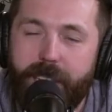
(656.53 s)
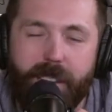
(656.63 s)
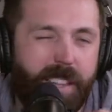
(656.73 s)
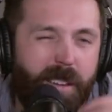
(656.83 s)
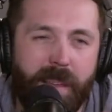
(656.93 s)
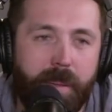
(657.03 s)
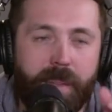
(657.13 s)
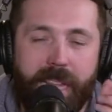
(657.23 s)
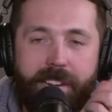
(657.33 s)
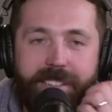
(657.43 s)
a little bit of
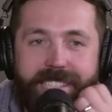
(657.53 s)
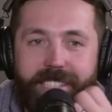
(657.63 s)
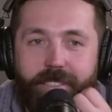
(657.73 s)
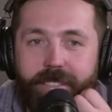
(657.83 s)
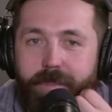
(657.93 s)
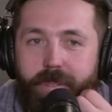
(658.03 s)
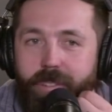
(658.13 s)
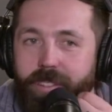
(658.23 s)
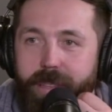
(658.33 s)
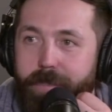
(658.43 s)
Player and his son, but
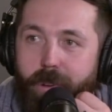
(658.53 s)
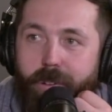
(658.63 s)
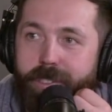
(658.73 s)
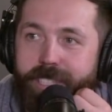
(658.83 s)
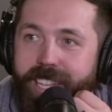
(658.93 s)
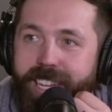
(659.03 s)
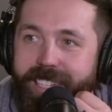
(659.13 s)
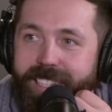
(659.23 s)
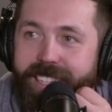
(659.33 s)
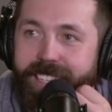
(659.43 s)
nothing much.
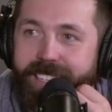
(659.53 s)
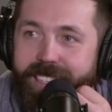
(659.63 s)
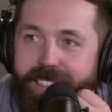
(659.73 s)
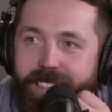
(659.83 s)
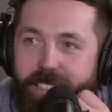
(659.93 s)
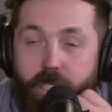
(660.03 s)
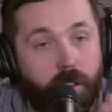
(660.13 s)
Like, so